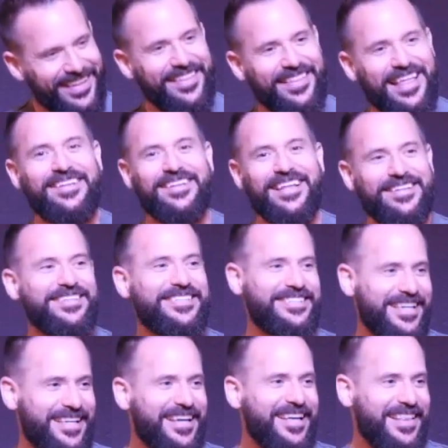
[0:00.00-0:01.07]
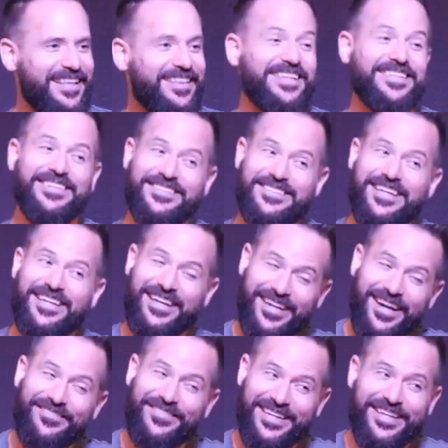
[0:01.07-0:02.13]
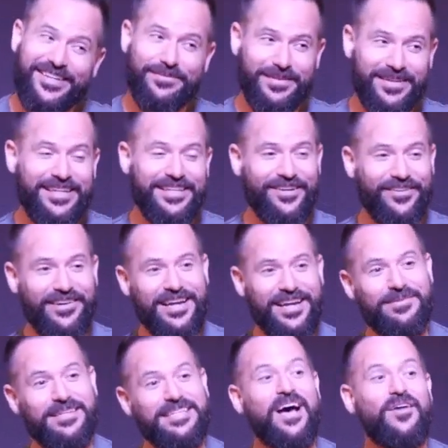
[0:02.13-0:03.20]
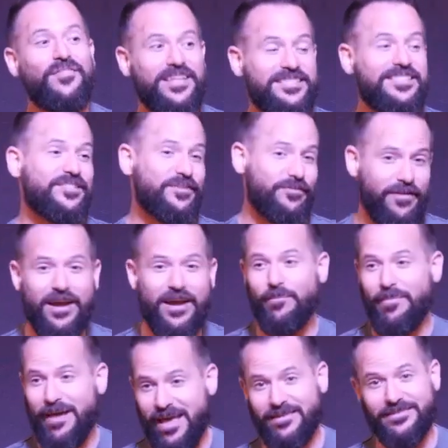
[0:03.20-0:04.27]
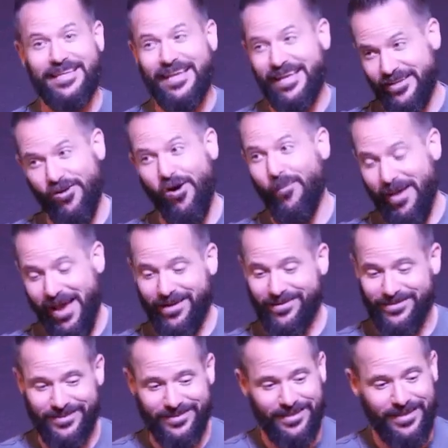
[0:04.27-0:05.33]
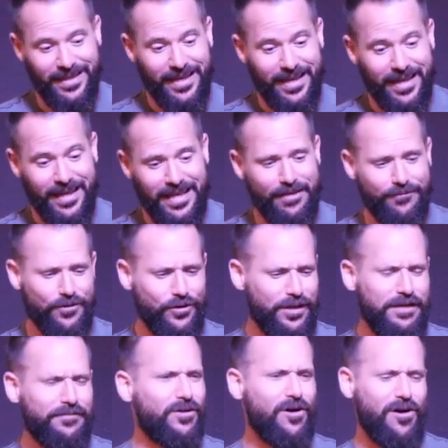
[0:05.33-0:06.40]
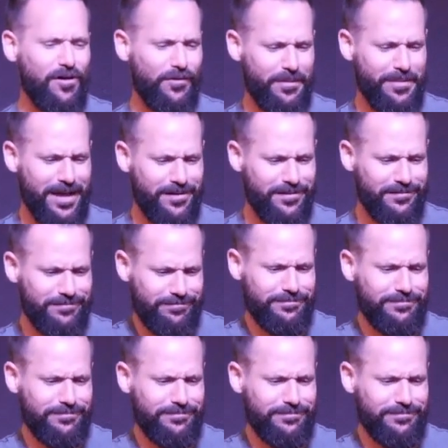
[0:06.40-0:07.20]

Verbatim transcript: that, led the sec- that led to the second coming in the millennial reign, but now this is the final battle to end all battles, if you can even call it a battle.